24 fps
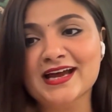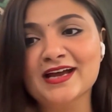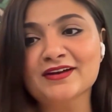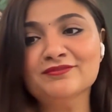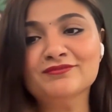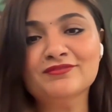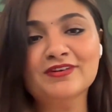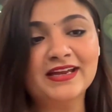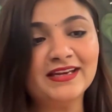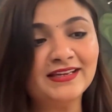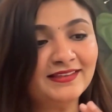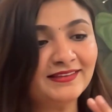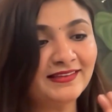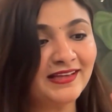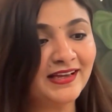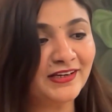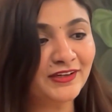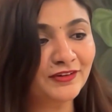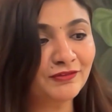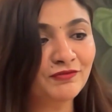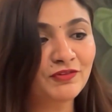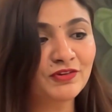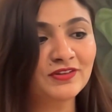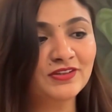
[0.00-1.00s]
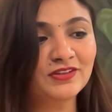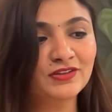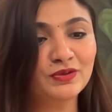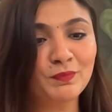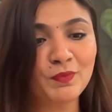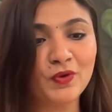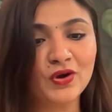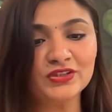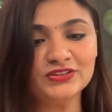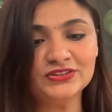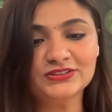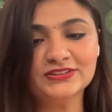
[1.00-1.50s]
I'm very excited for this
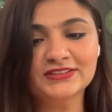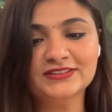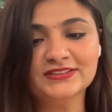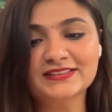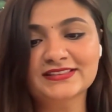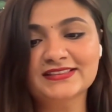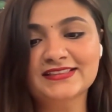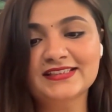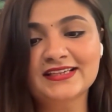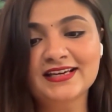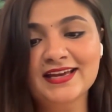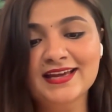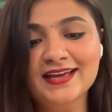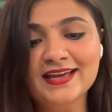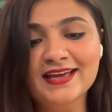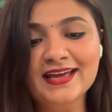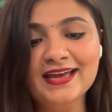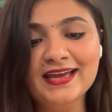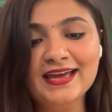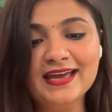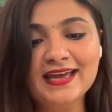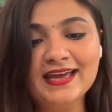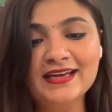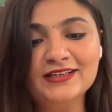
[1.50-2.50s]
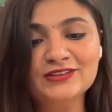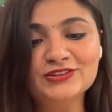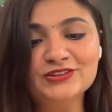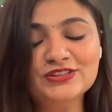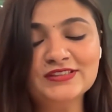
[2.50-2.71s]
opportunity. And